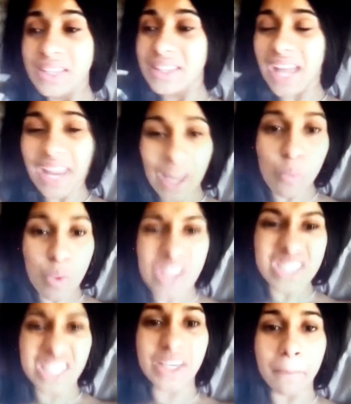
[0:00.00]
that it
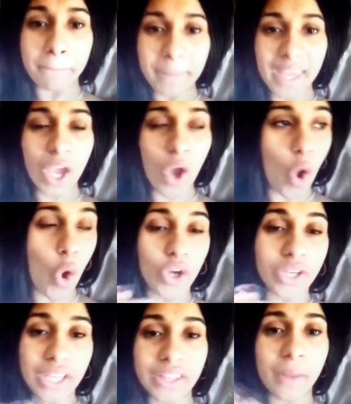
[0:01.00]
wasn't me
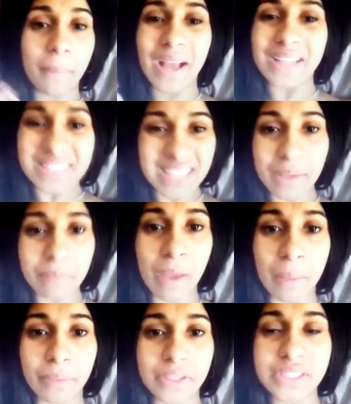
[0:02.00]
or neither of my team
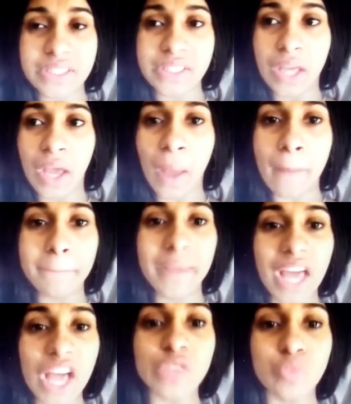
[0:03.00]
members
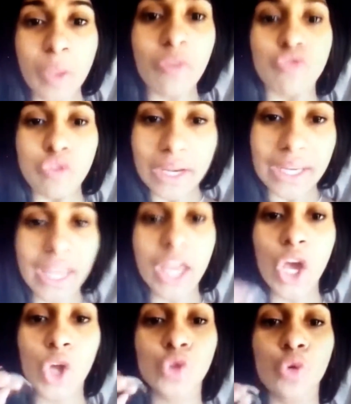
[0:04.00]
because we
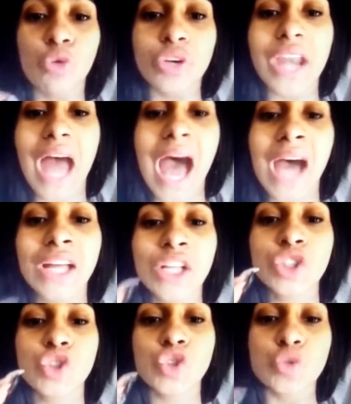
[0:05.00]
really do not
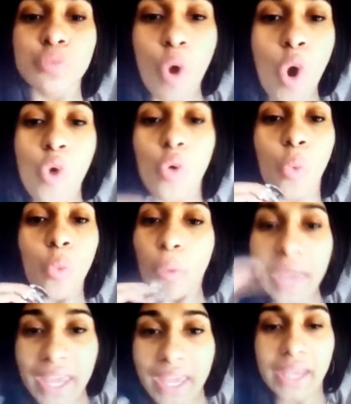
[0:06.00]
smoke
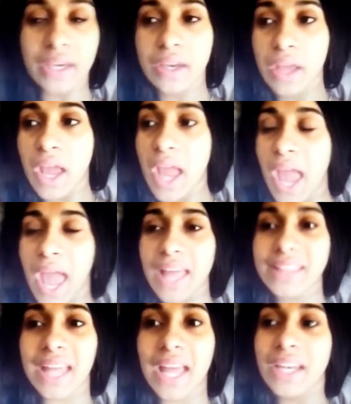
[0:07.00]
weed.
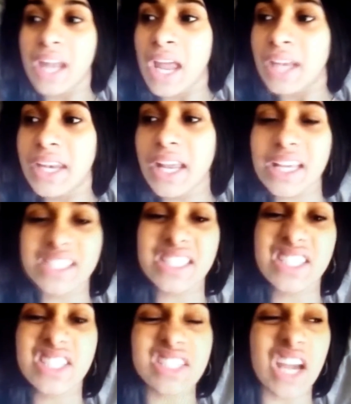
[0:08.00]
And then niggas
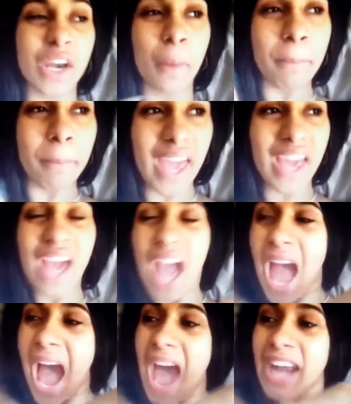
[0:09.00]
is just gonna pick
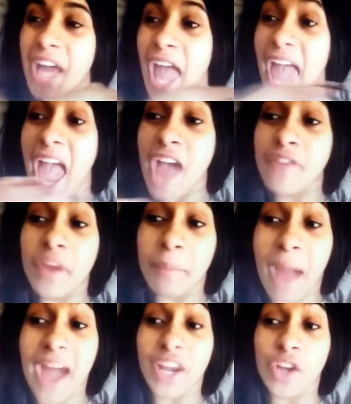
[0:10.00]
out of
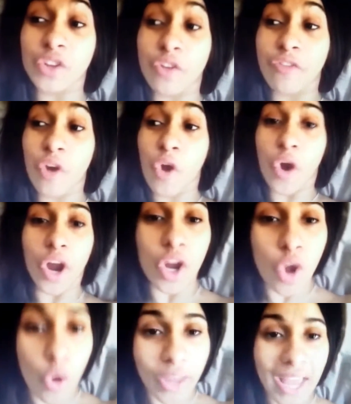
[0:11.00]
everybody on the floor,
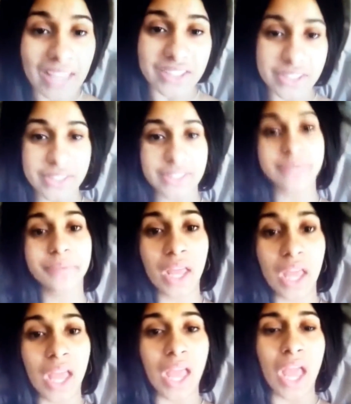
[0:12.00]
Caucasians,
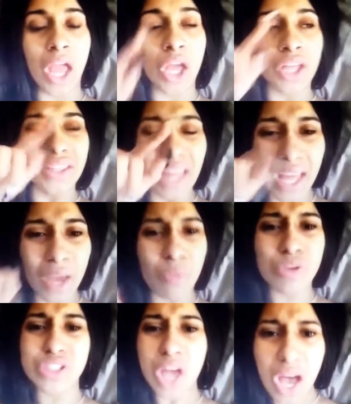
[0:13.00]
that it
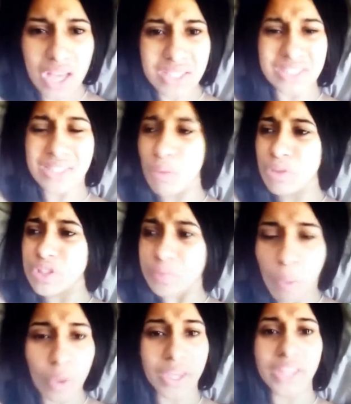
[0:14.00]
was us that was
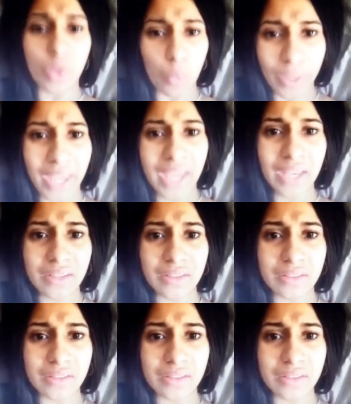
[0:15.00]
smoking the weed